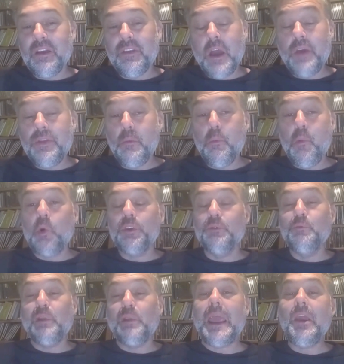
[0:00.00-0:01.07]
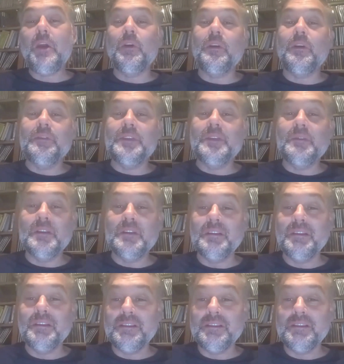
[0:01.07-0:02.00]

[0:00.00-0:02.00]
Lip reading: an important player on the